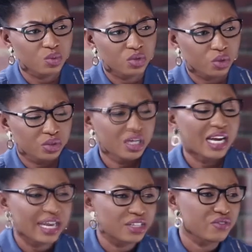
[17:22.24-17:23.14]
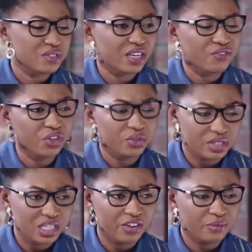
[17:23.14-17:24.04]
or targets you've set for
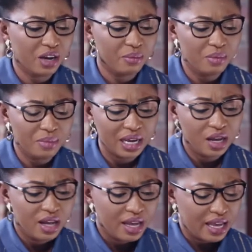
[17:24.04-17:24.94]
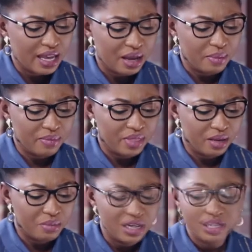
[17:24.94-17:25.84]
yourself? I remember
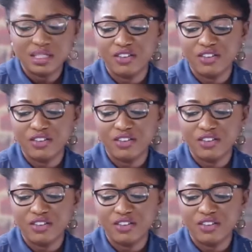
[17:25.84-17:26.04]
the Minister